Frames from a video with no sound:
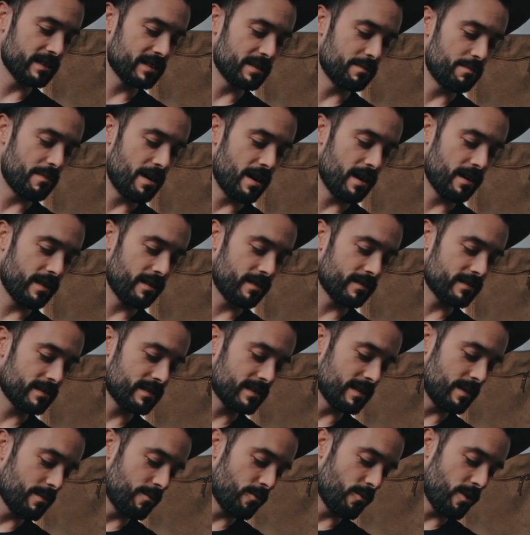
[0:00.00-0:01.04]
mod it in
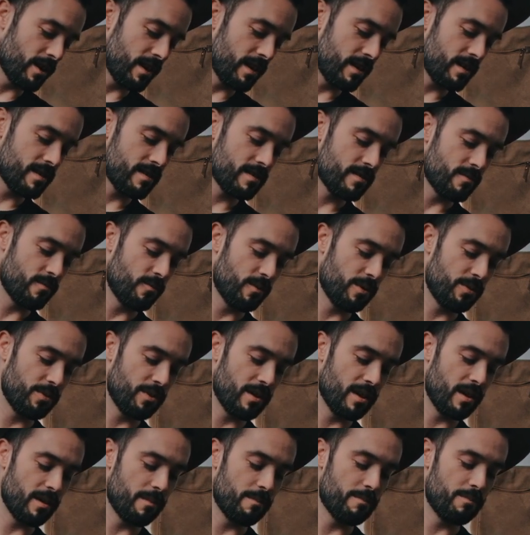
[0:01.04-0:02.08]
some way with
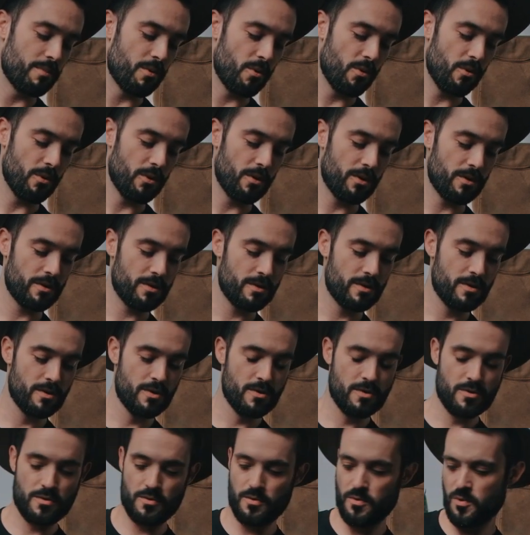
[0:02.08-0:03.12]
a board
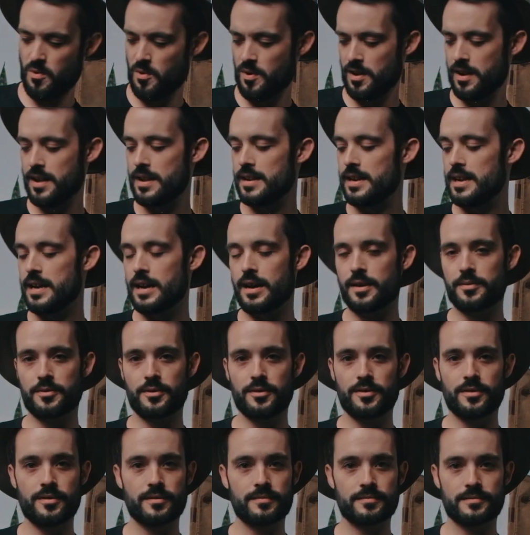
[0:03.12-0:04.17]
or any
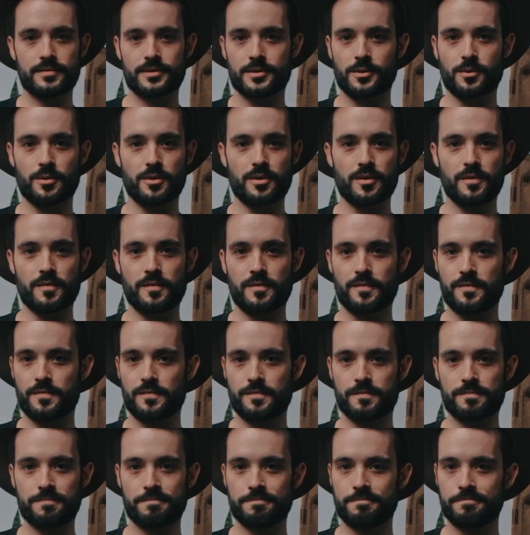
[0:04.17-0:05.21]
other sort of
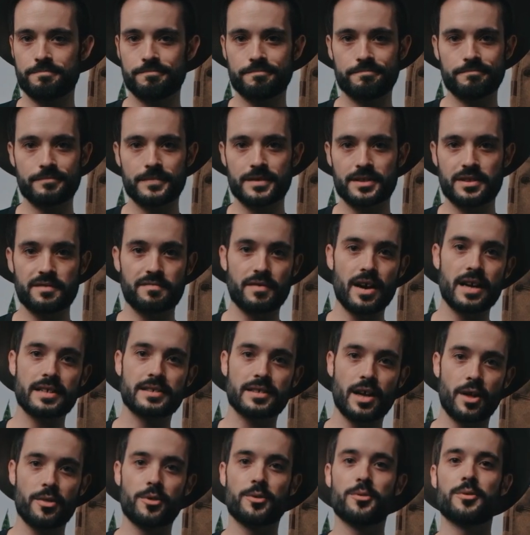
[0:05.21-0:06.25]
device
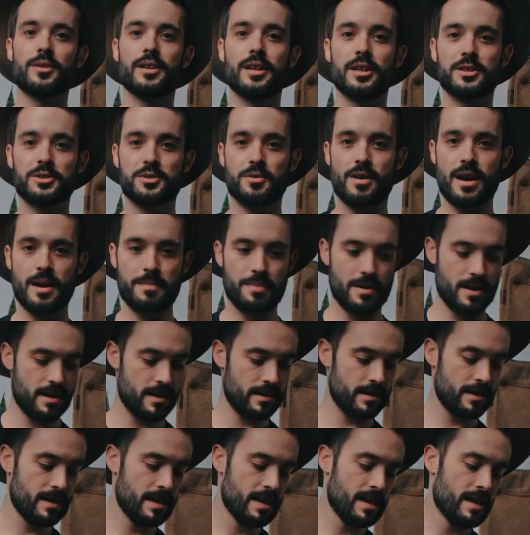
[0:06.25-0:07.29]
other than a
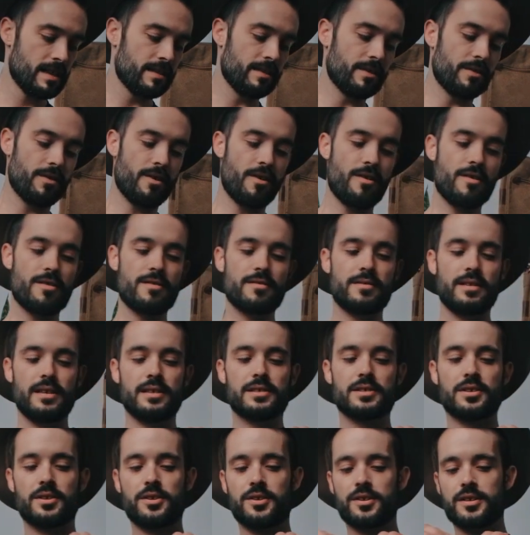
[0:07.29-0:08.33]
tripod, there are
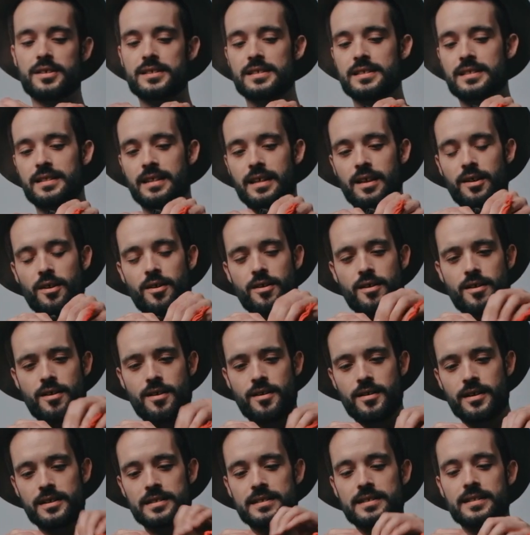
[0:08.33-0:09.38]
these hooks that
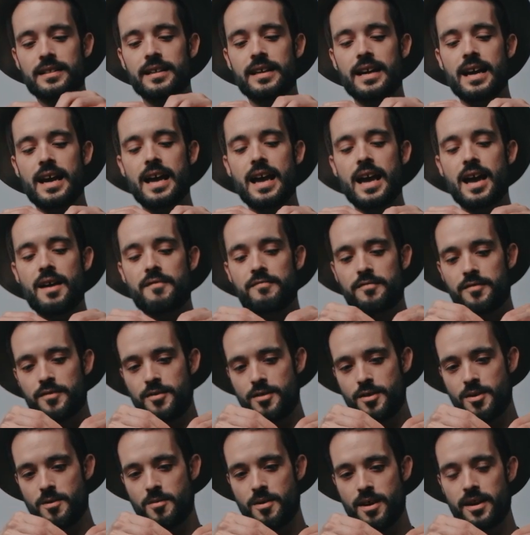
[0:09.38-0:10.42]
honestly I have
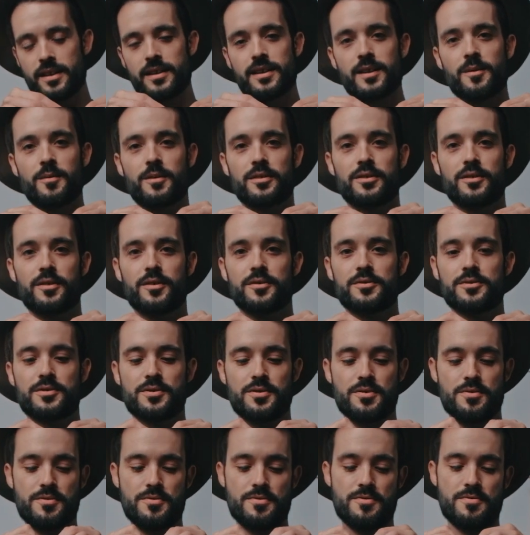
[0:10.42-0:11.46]
no idea what they're
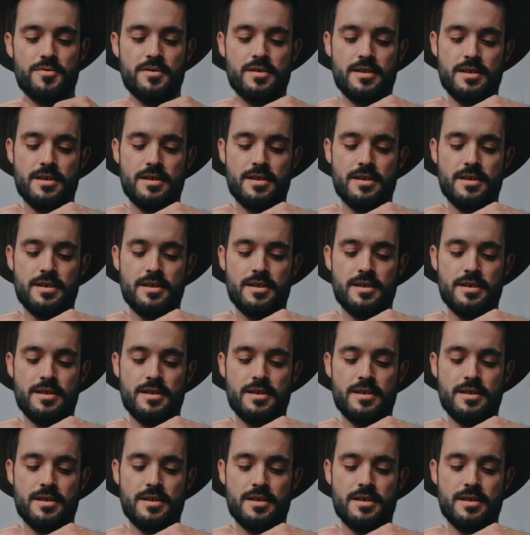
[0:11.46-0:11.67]
to,